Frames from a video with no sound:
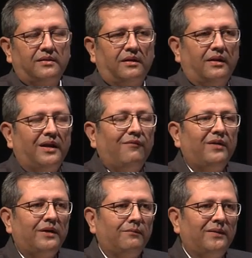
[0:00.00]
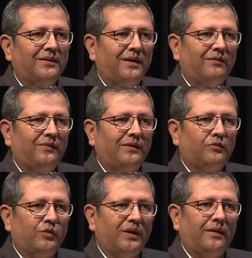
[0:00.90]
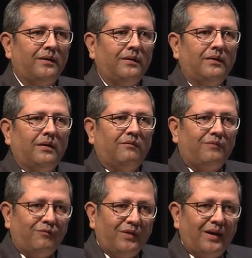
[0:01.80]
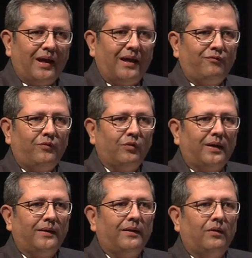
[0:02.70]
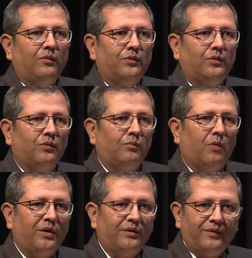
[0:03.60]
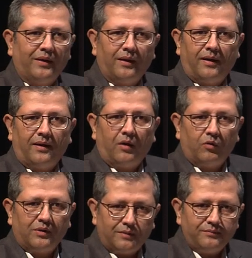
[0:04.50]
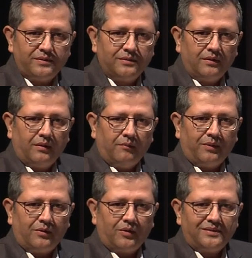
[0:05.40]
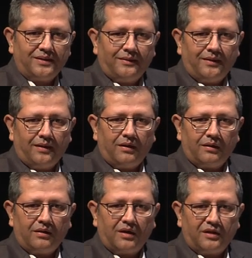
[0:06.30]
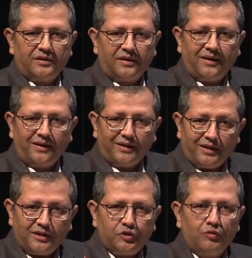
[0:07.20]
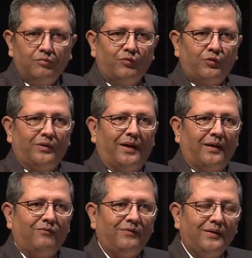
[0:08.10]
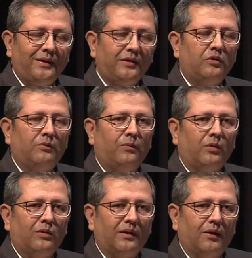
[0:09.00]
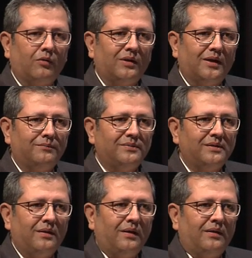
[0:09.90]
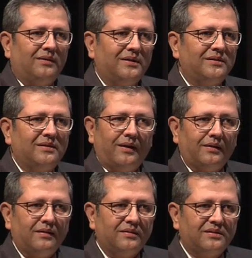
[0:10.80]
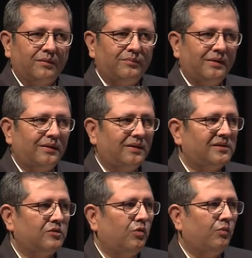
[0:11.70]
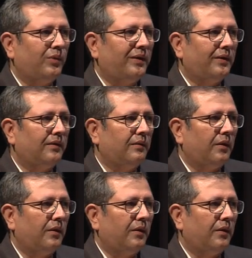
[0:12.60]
inevitable that today we will have to get down to monitoring our outcomes, because India culturally needs to move to that. We need to report our outcomes, just like it's something that's so very